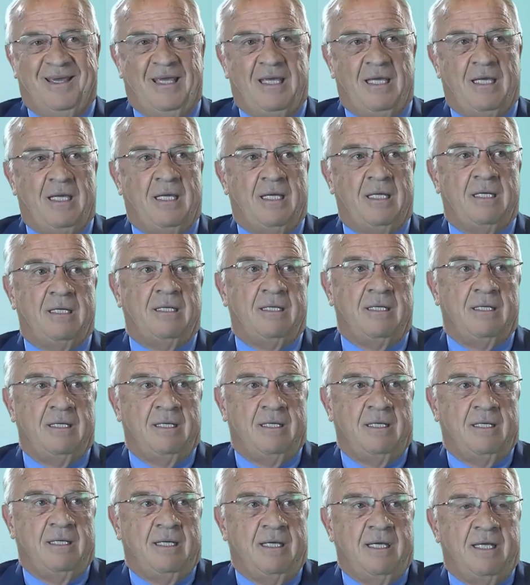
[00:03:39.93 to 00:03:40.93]
And
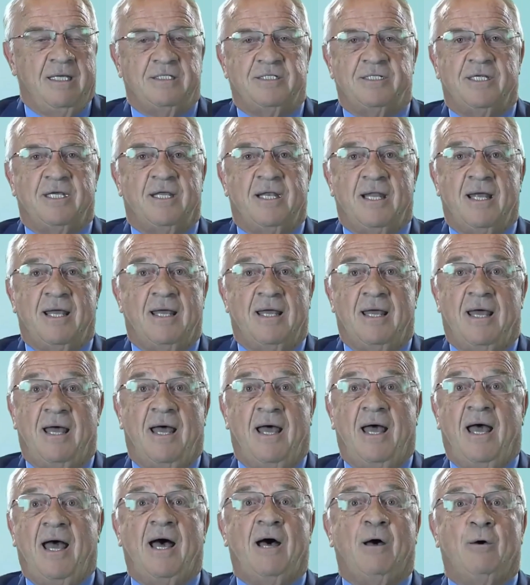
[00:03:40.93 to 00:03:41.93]
he said, I
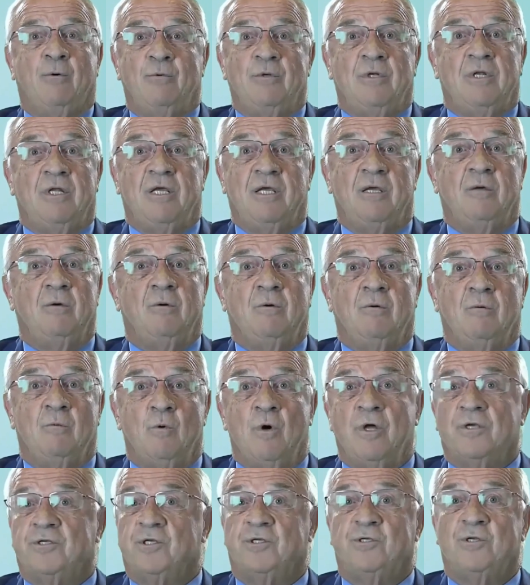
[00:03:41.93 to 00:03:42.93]
only
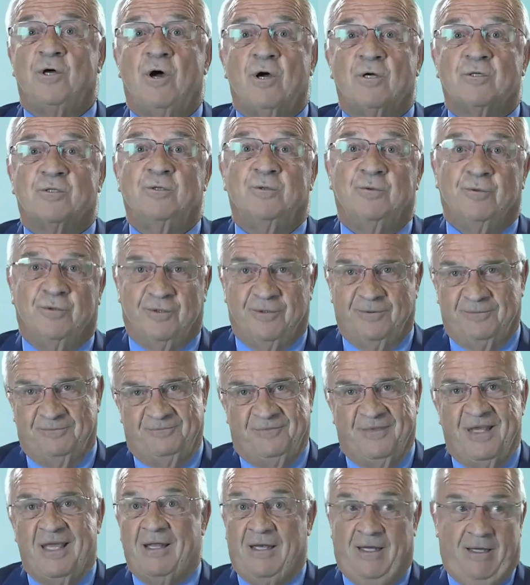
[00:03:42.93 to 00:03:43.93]
want to talk to her.
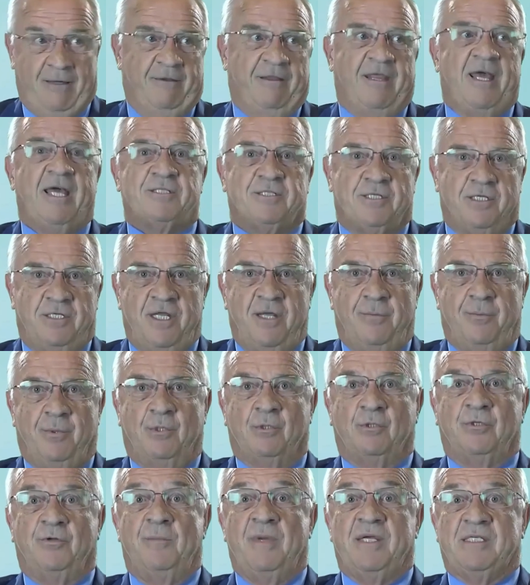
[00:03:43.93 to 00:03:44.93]
Now, that's a
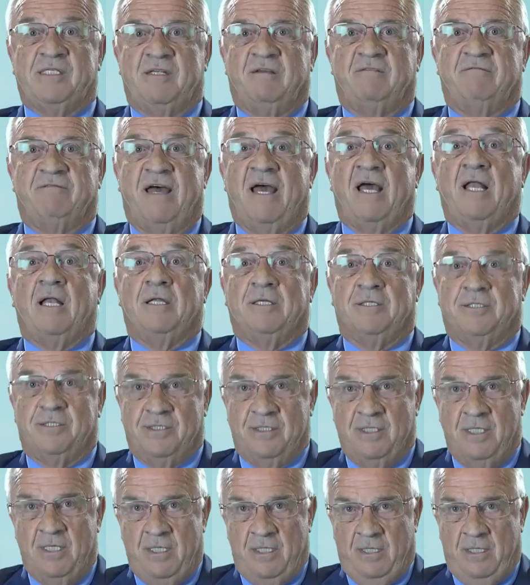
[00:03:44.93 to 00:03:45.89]
typical domestic violence